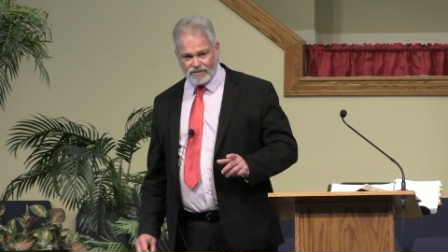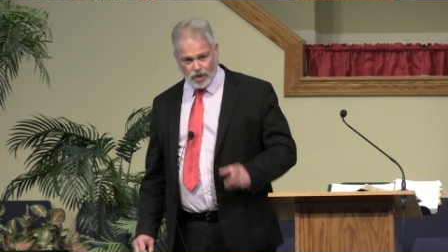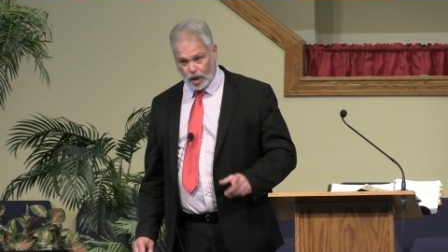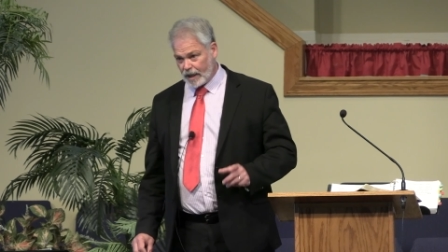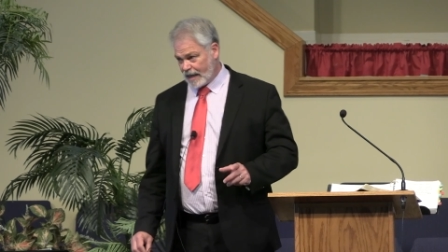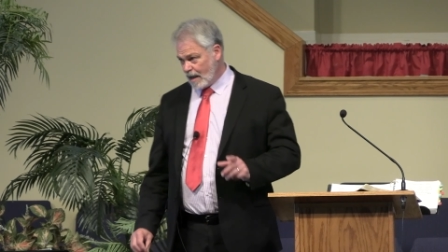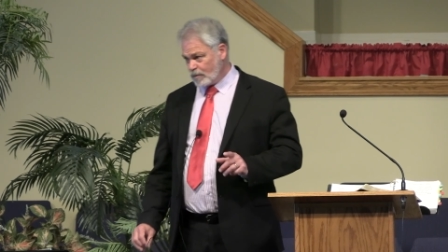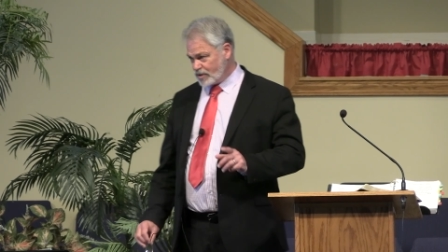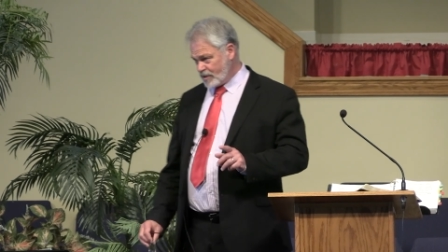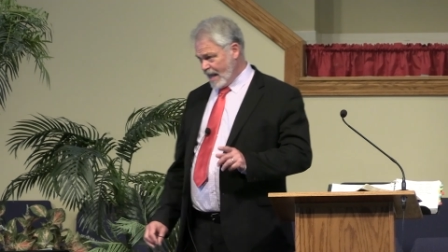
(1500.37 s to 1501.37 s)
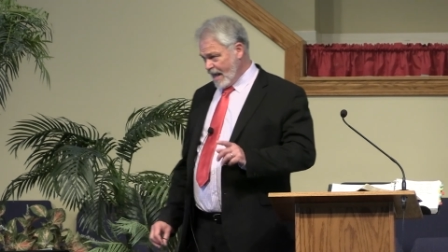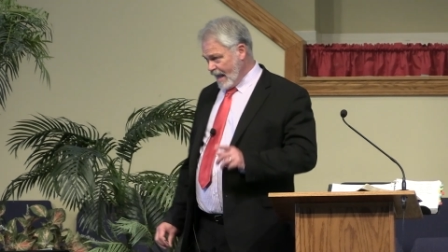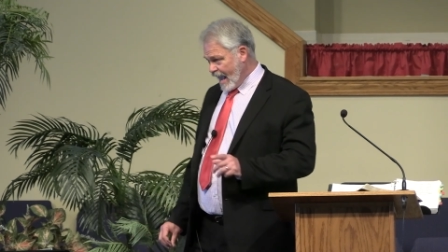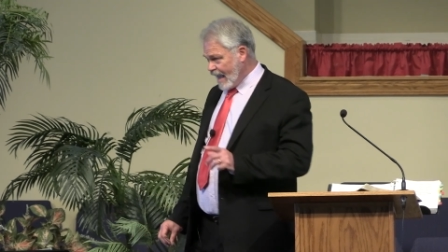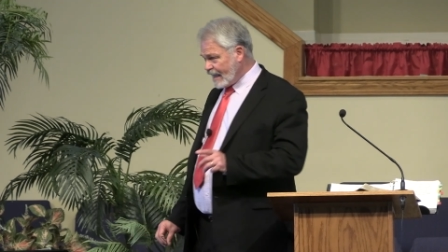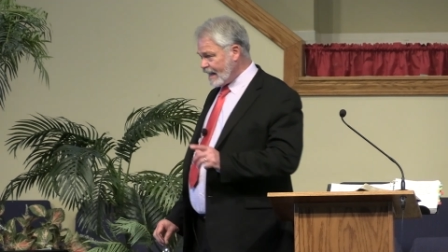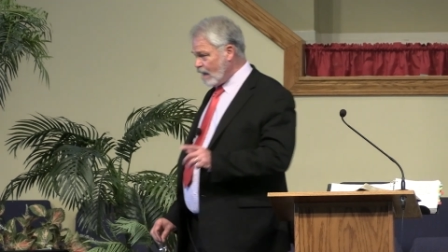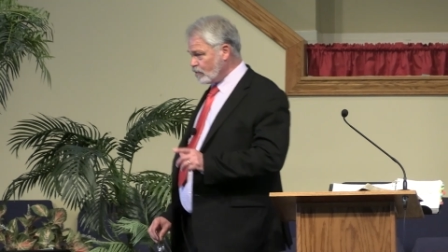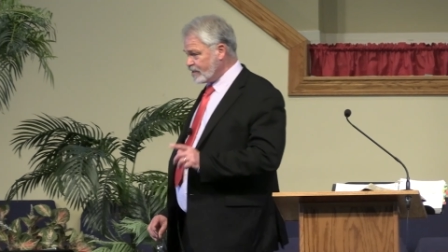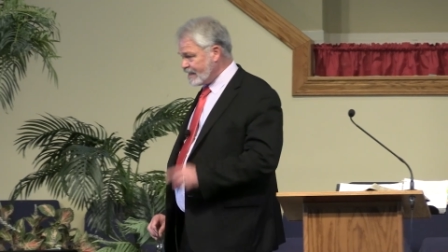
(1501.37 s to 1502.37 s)
Hulling. I was hanging
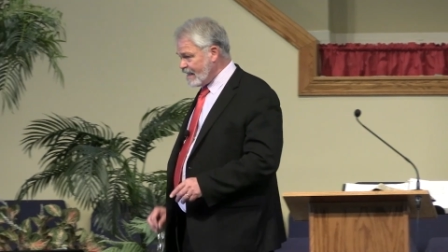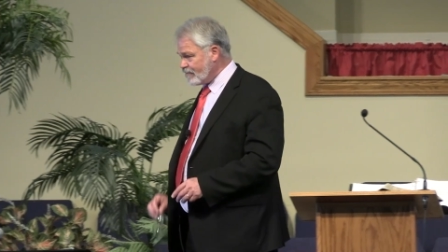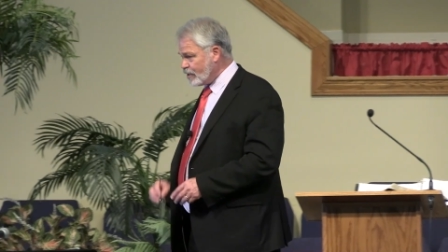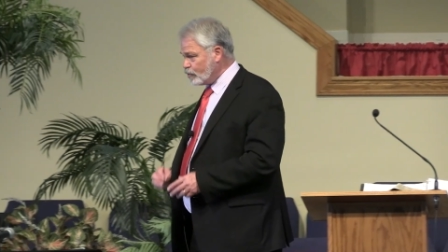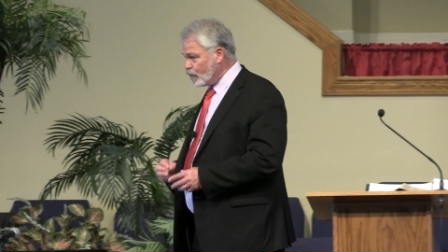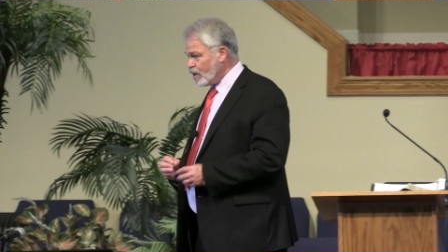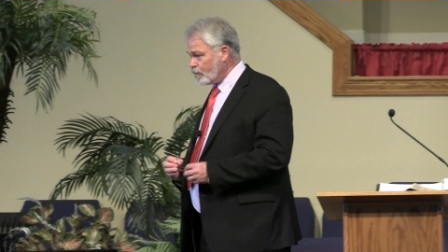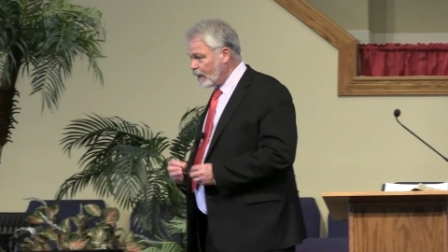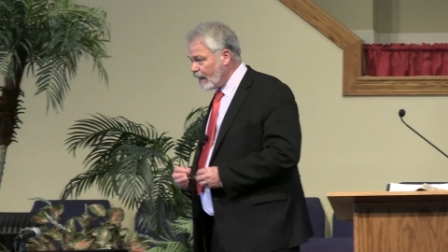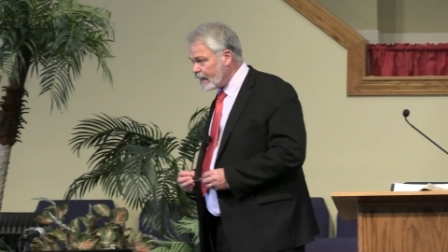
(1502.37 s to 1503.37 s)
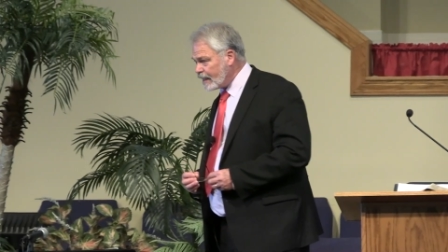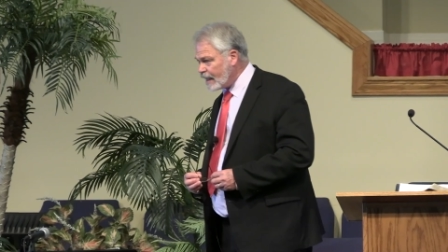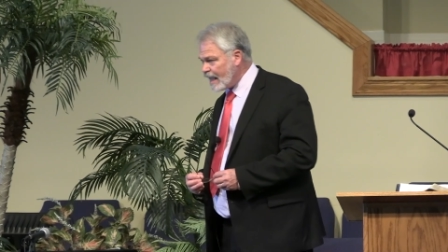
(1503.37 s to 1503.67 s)
out with David and we were playing,